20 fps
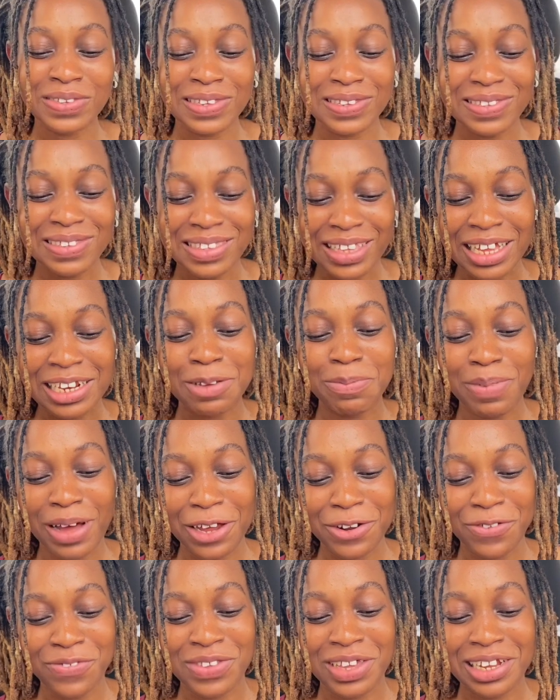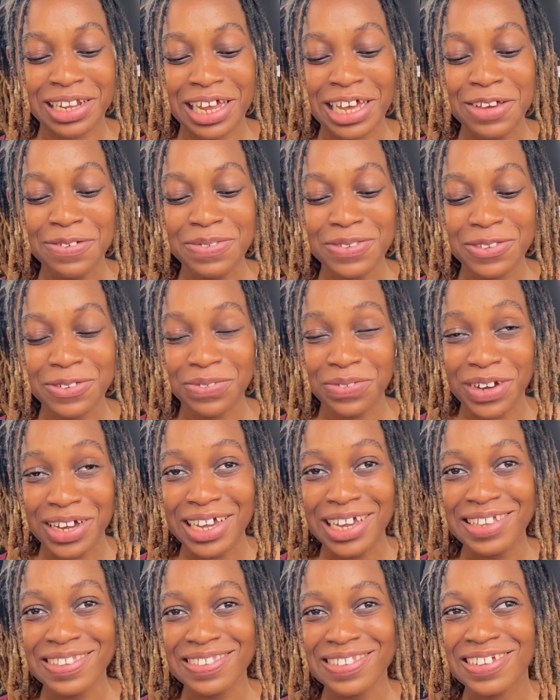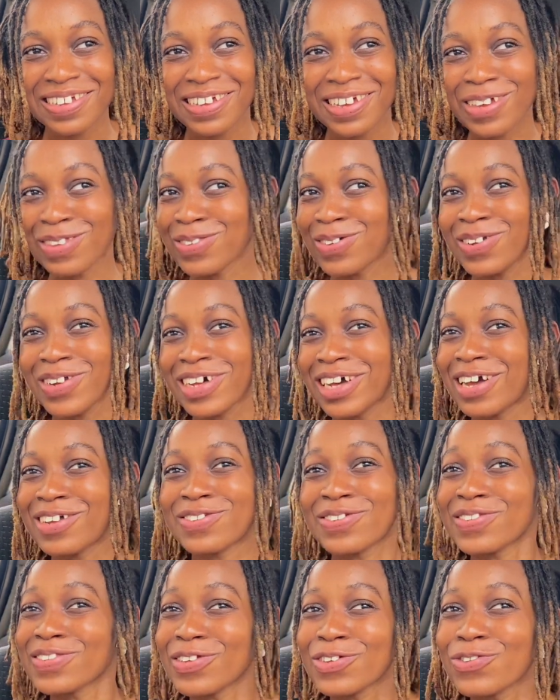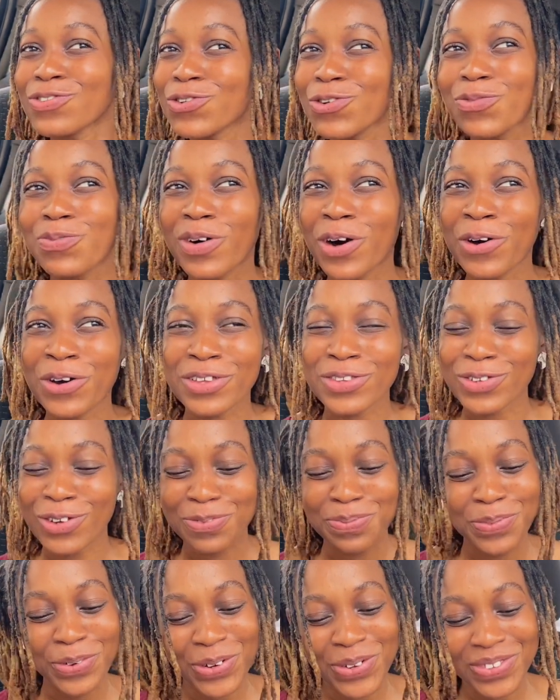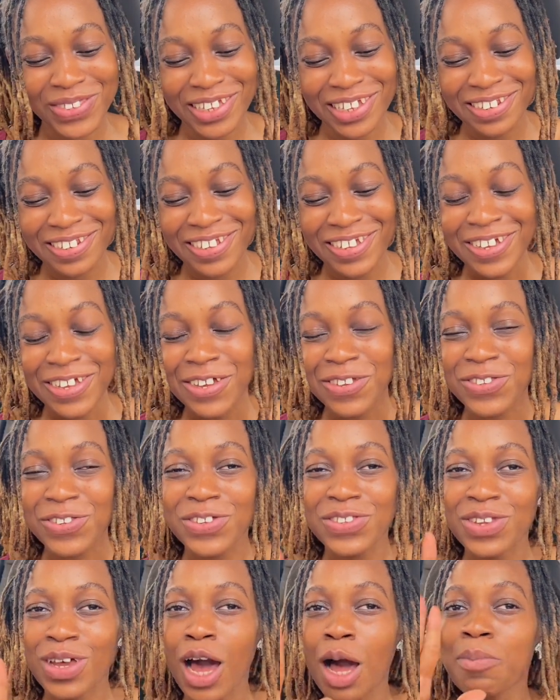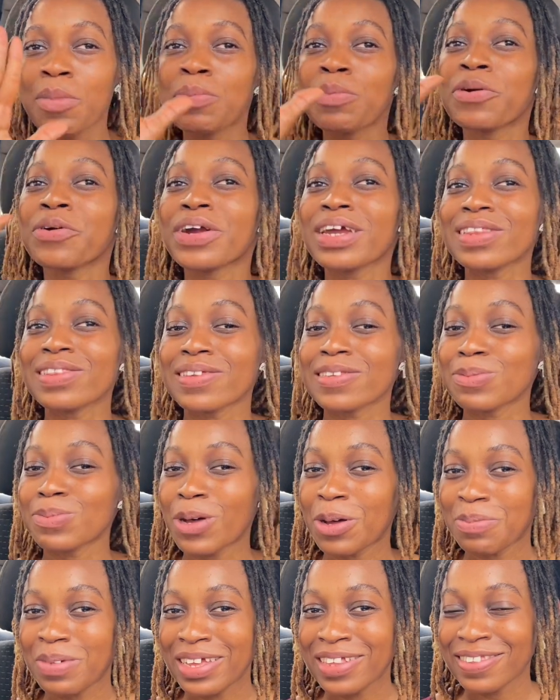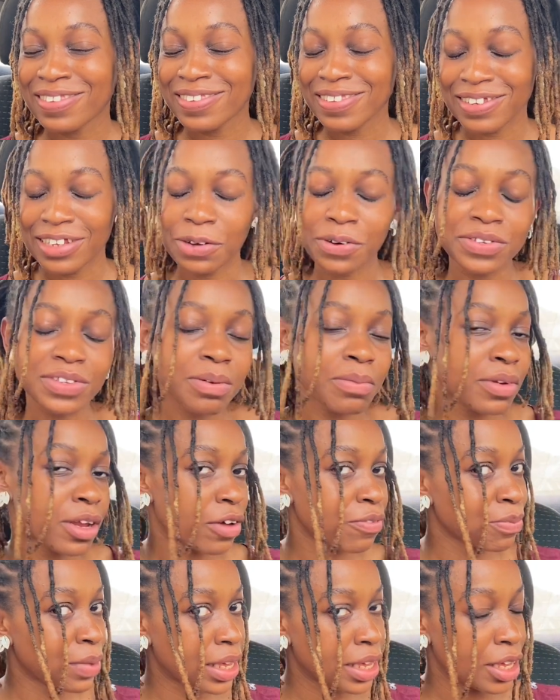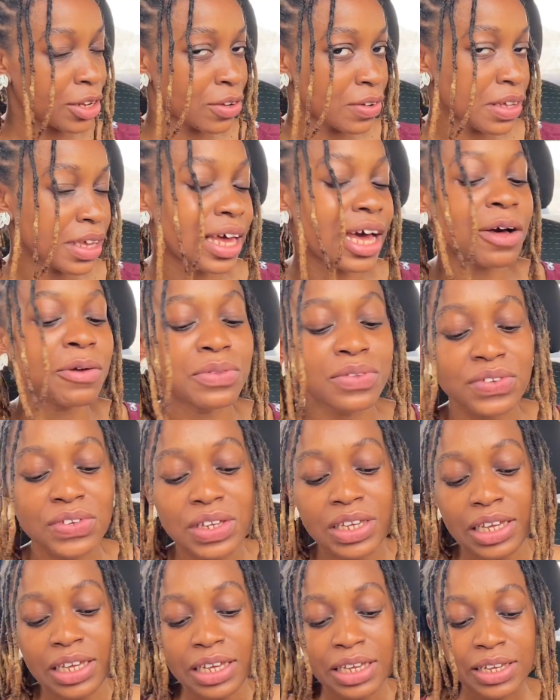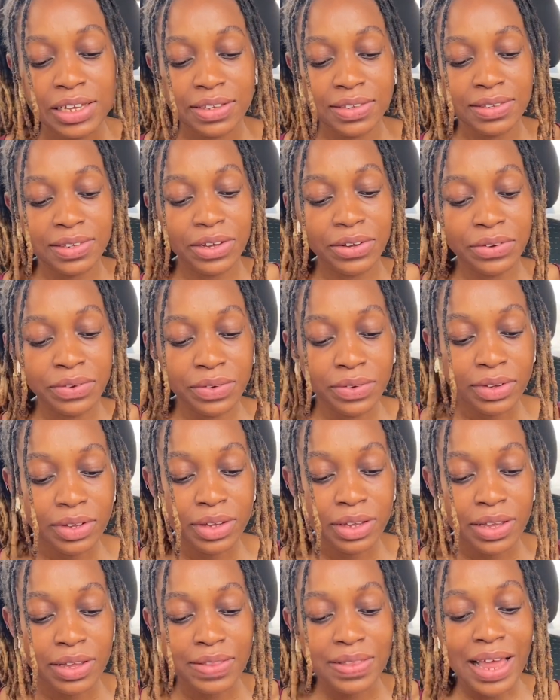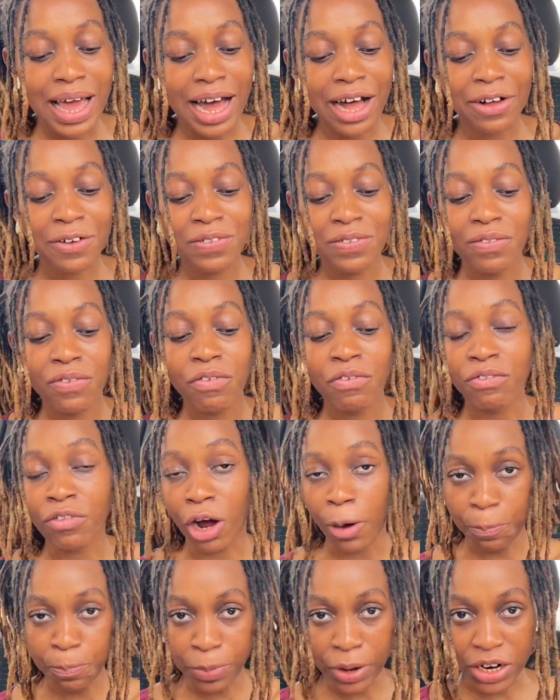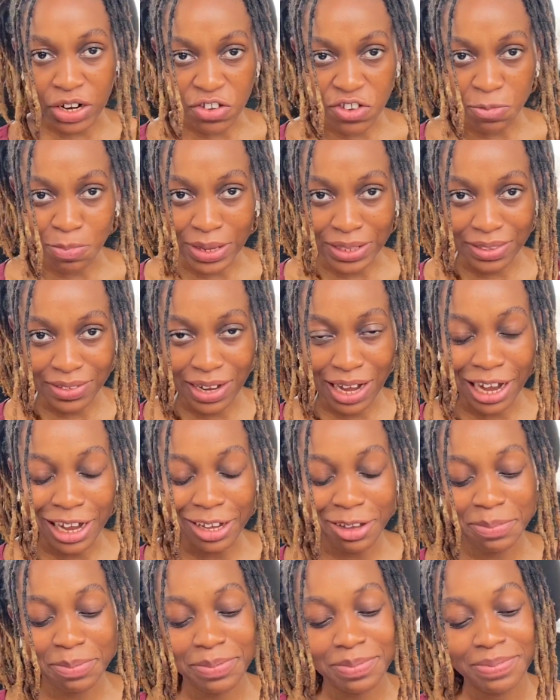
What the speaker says: a steady part of their lives, right? He's no longer just a trooper or a third person. So to commemorate this moment, there was some love making on the couch. So now, Rob punishment time.